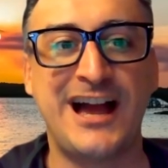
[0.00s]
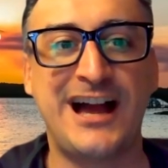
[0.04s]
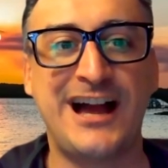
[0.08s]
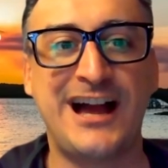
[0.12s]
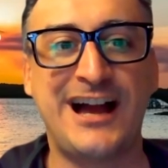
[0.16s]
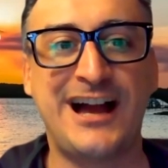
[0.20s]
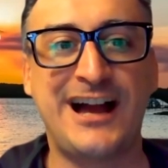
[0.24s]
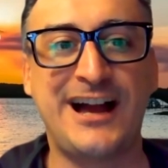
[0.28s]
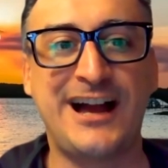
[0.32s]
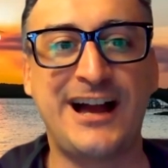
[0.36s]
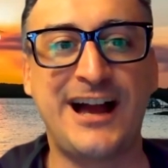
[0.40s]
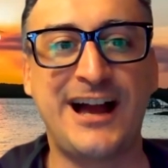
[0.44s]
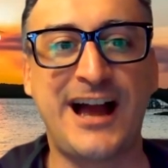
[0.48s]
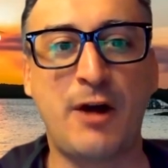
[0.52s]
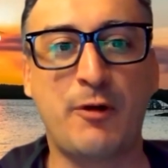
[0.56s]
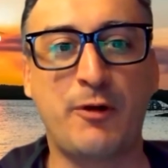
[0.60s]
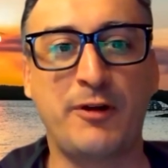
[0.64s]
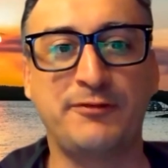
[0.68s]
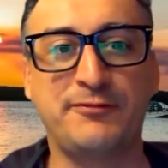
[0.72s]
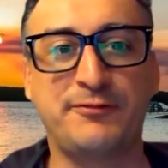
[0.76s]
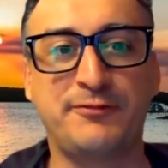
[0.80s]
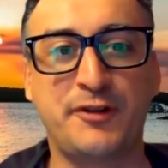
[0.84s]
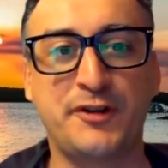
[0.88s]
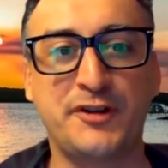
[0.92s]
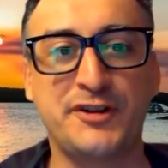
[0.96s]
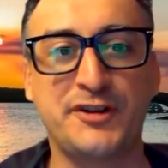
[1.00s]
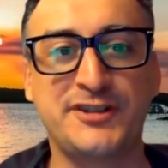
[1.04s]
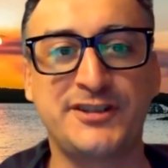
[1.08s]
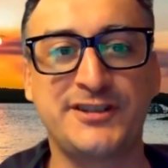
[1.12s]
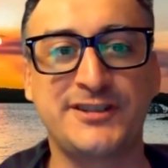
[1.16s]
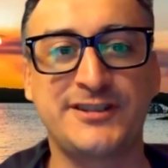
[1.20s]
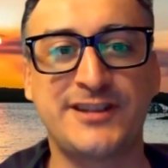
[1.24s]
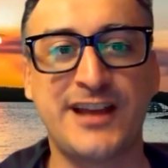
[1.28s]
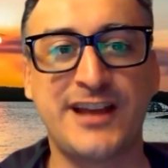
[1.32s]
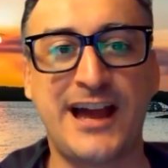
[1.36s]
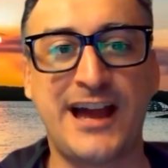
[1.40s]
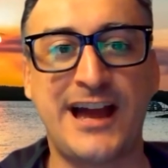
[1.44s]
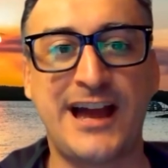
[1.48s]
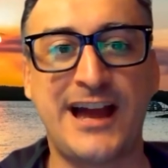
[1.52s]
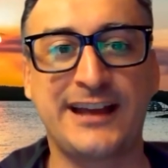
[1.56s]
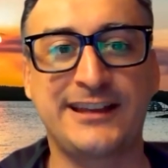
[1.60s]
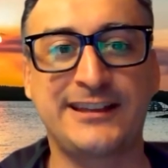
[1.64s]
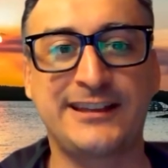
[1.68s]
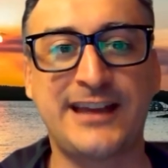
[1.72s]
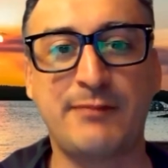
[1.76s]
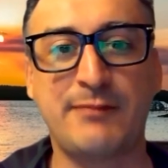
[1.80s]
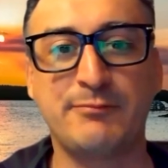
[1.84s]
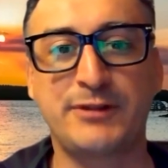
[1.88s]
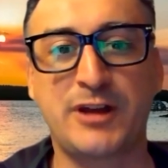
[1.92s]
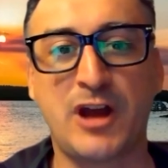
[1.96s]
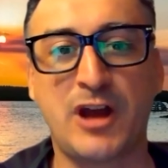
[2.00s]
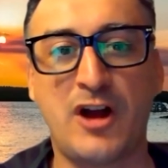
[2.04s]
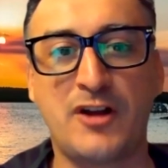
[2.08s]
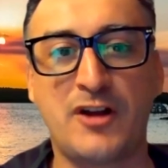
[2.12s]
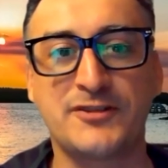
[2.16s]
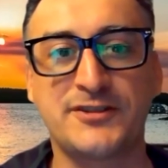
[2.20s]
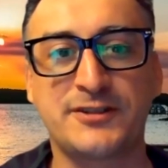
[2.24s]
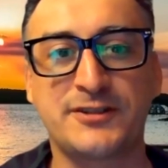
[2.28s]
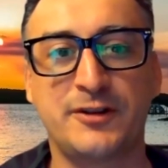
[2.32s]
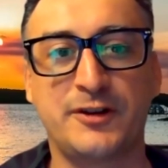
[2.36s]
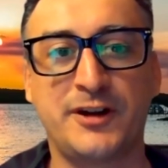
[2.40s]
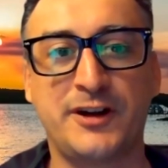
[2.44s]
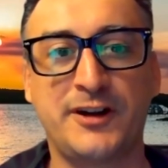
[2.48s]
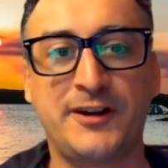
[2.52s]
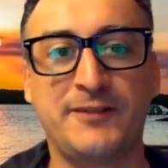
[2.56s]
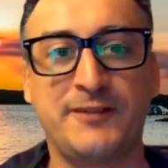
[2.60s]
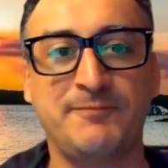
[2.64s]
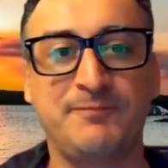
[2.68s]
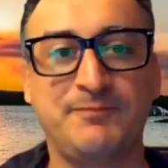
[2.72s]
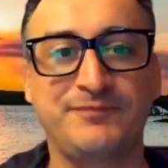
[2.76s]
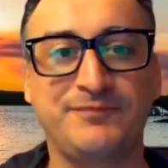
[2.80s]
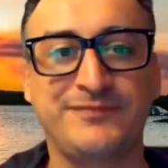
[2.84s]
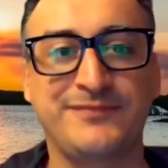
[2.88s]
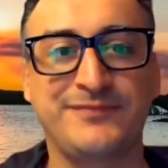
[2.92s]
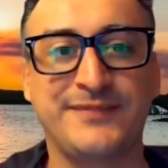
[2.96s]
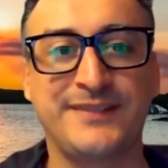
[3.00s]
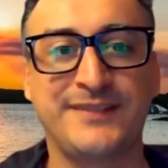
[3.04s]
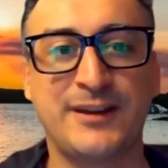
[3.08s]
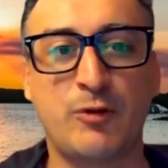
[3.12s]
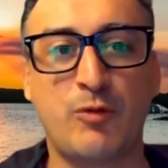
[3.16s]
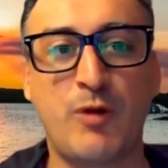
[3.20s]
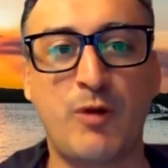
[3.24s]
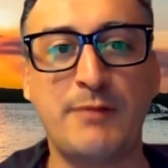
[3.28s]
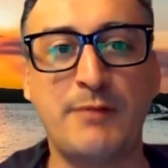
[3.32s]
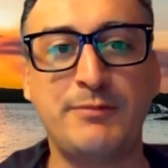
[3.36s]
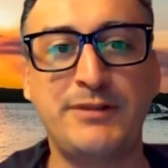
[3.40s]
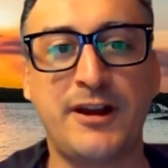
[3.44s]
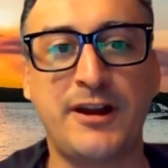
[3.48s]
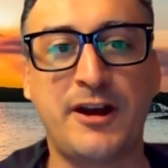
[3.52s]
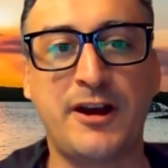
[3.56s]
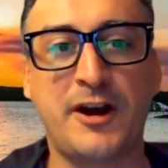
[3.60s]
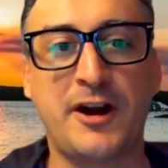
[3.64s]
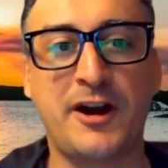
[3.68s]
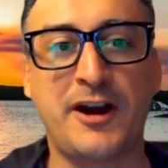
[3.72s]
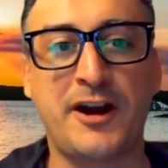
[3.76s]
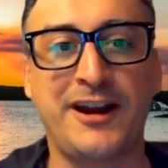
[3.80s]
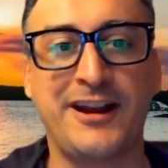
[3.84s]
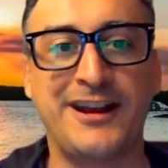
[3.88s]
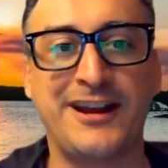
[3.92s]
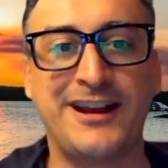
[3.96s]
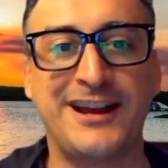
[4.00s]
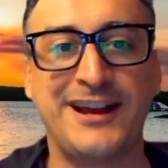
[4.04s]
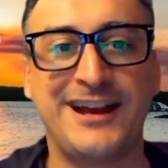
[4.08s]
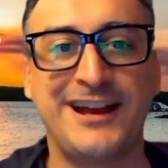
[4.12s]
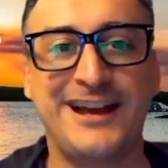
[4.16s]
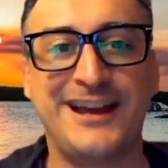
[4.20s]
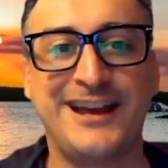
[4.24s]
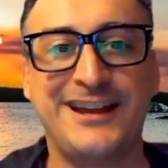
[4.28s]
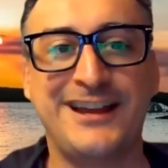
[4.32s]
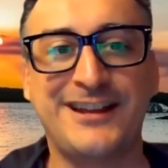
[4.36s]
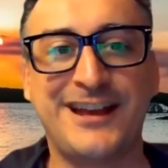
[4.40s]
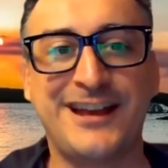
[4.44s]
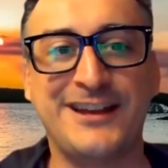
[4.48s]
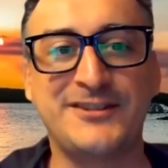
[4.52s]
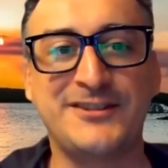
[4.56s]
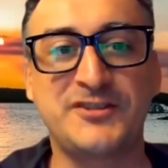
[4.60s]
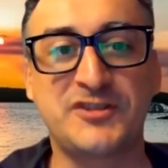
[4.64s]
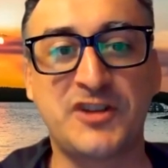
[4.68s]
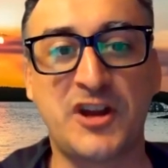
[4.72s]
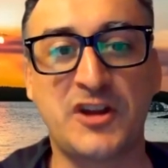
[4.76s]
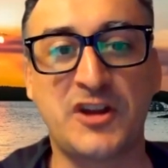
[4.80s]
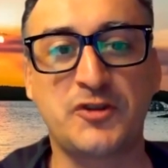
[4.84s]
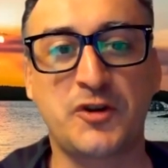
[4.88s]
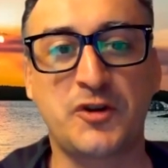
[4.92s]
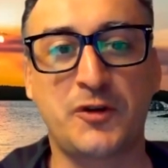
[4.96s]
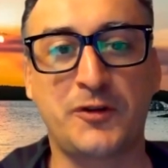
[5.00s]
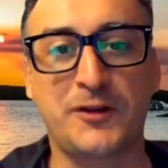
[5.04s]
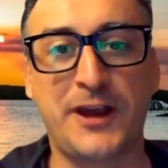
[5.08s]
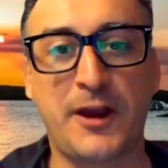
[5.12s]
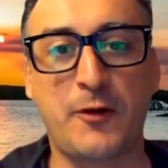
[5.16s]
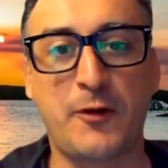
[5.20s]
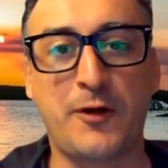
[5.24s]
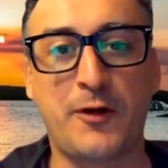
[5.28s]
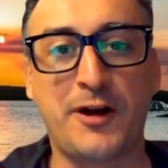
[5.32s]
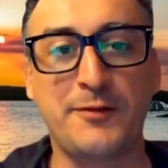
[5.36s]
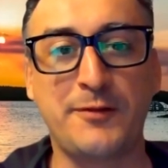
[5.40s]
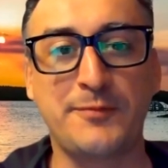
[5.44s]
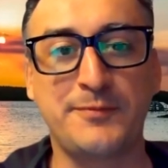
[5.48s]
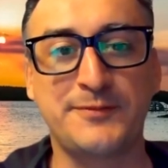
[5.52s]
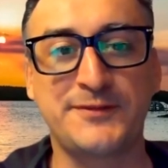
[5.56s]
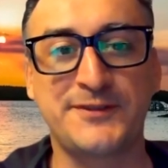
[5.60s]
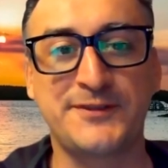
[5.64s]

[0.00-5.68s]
our first Camp Counselor webinar in Central Europe.